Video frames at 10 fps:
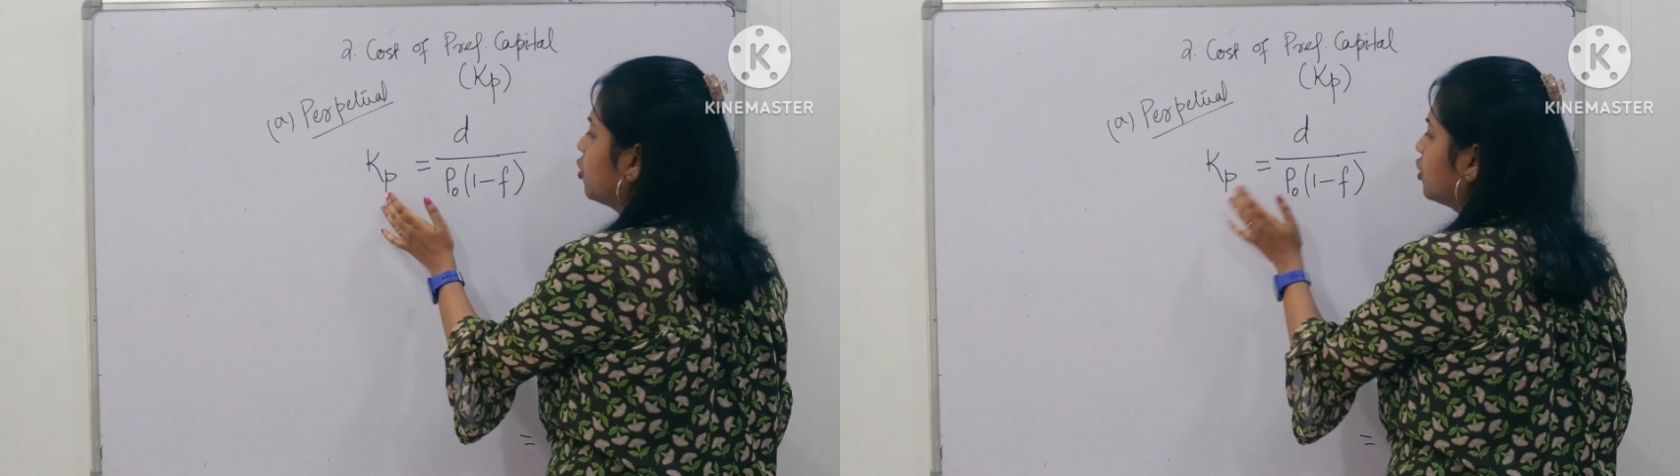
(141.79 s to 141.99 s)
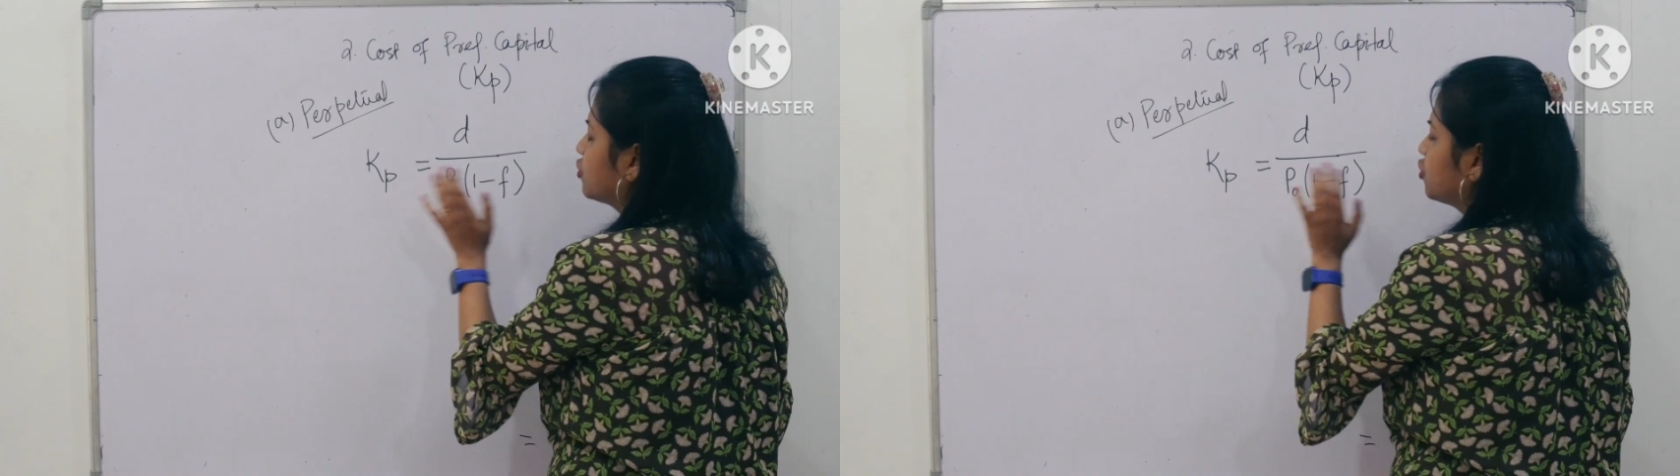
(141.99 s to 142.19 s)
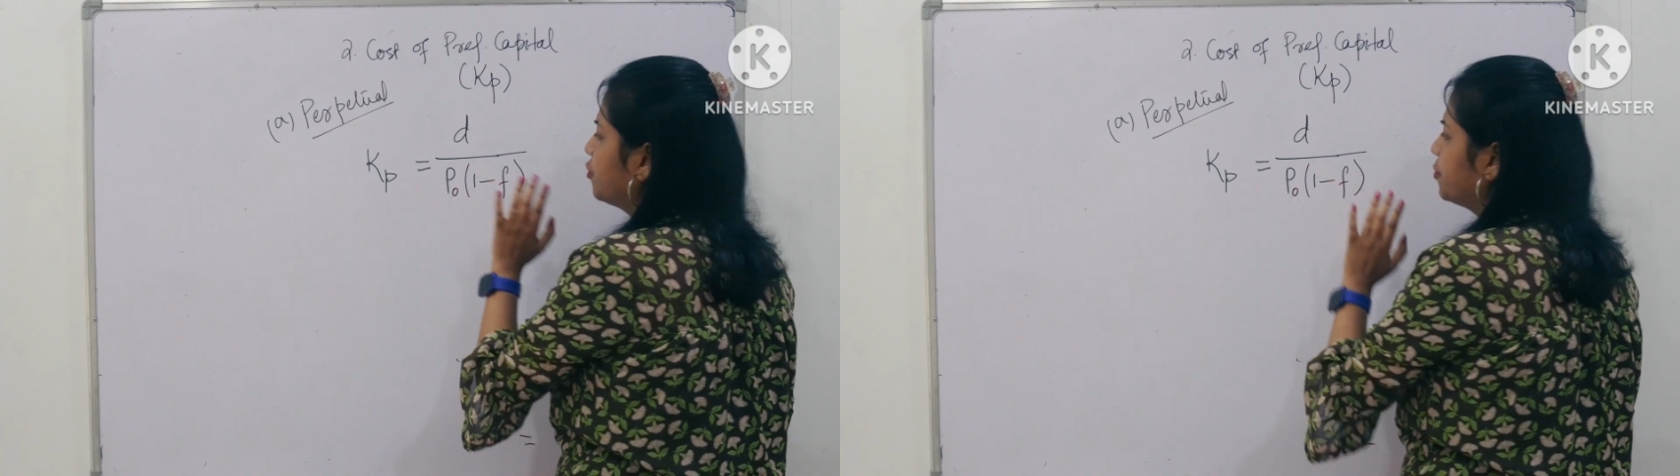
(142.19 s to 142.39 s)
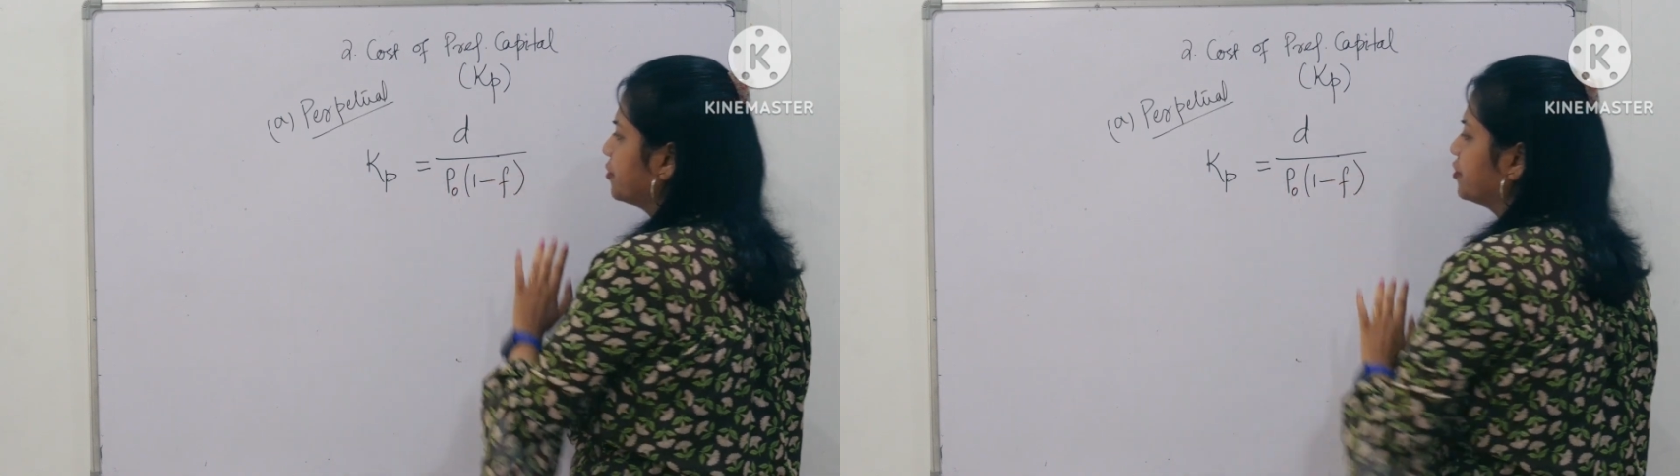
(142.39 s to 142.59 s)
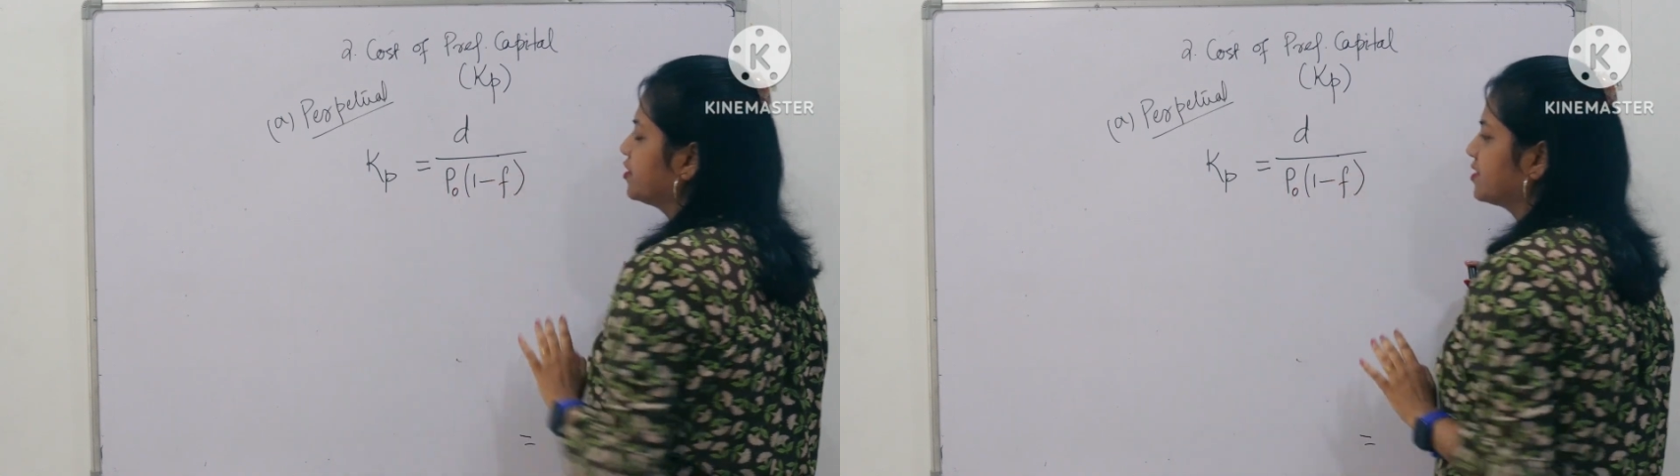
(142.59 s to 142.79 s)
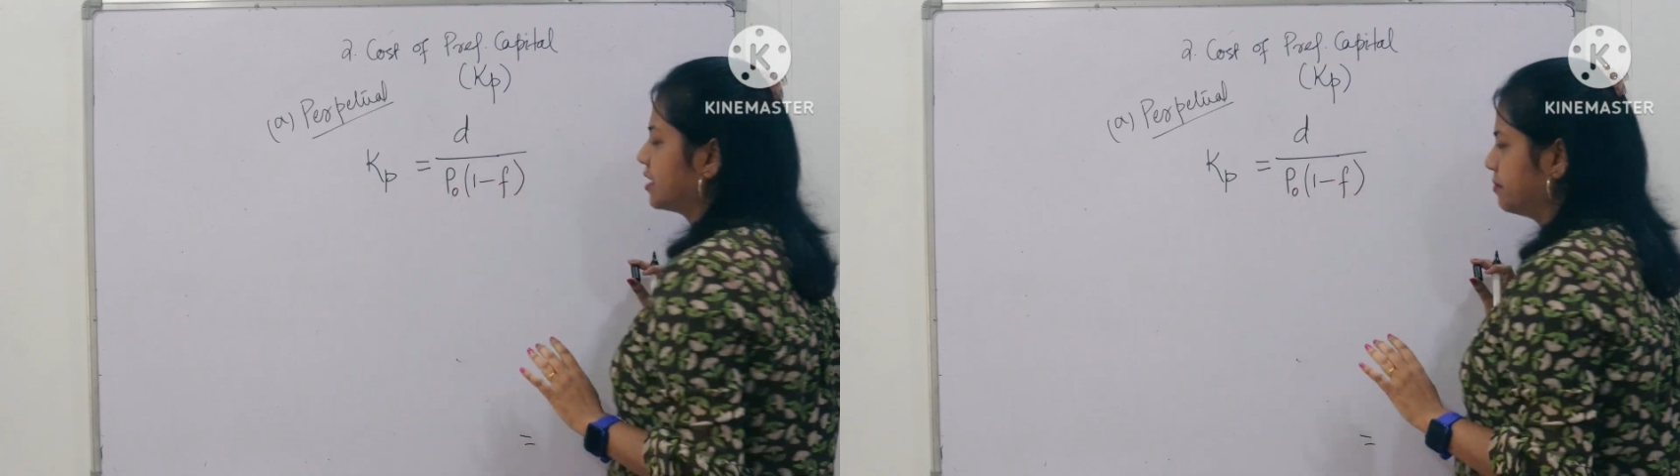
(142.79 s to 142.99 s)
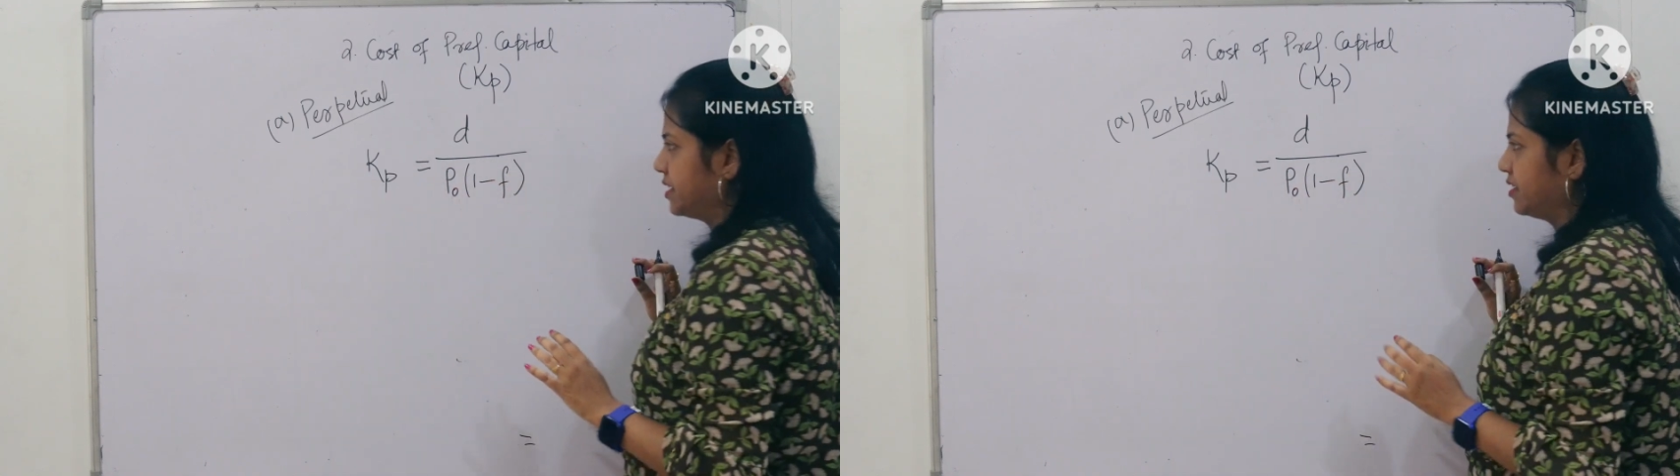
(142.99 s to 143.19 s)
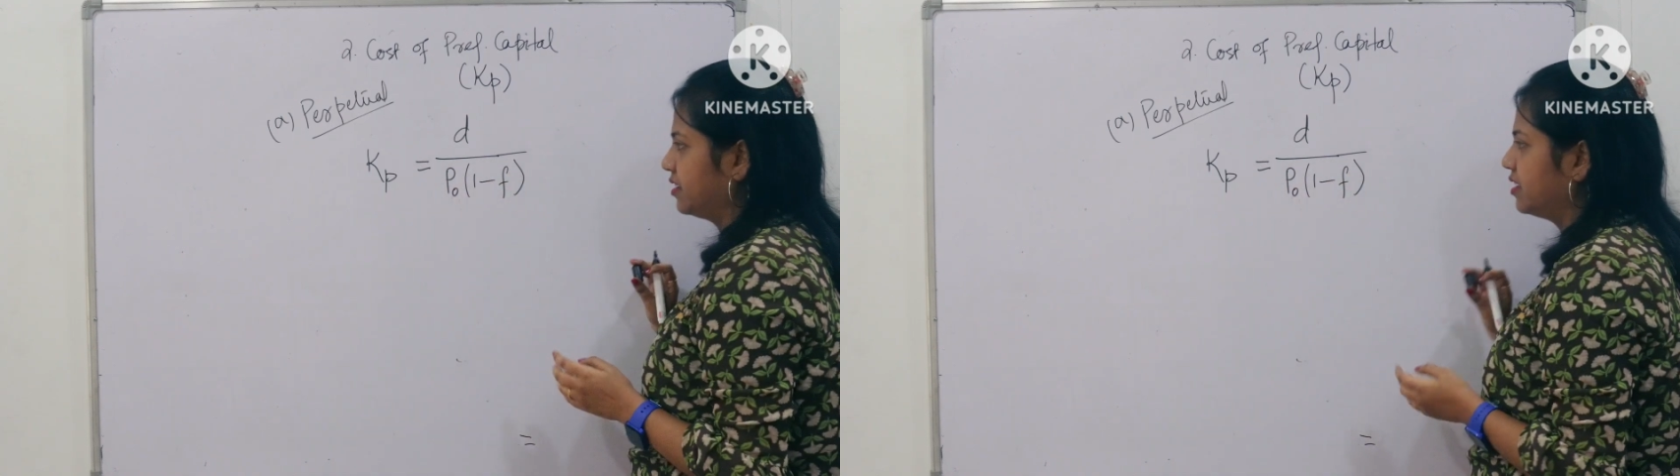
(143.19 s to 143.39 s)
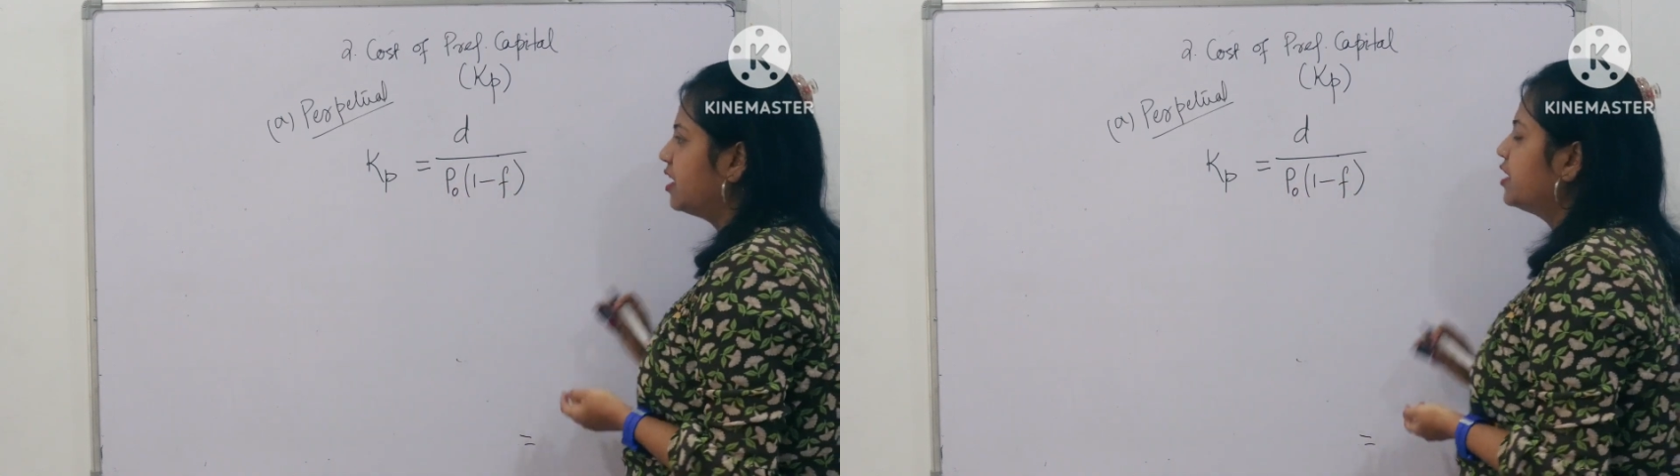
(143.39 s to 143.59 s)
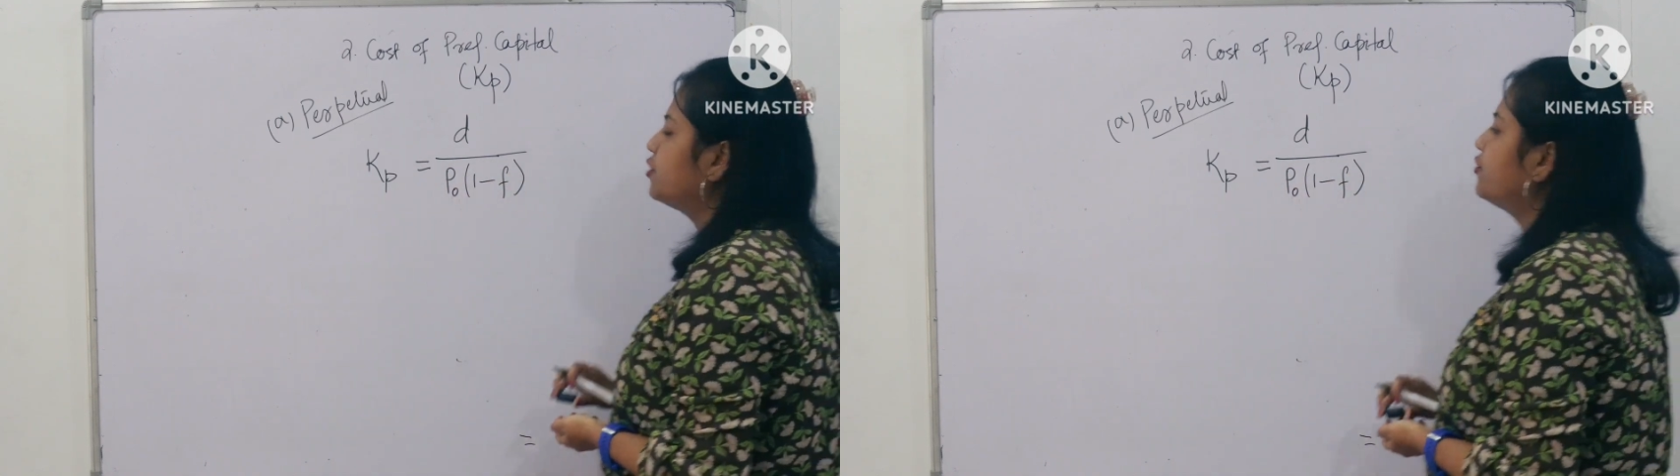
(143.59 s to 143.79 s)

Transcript: cost of preference capital. Now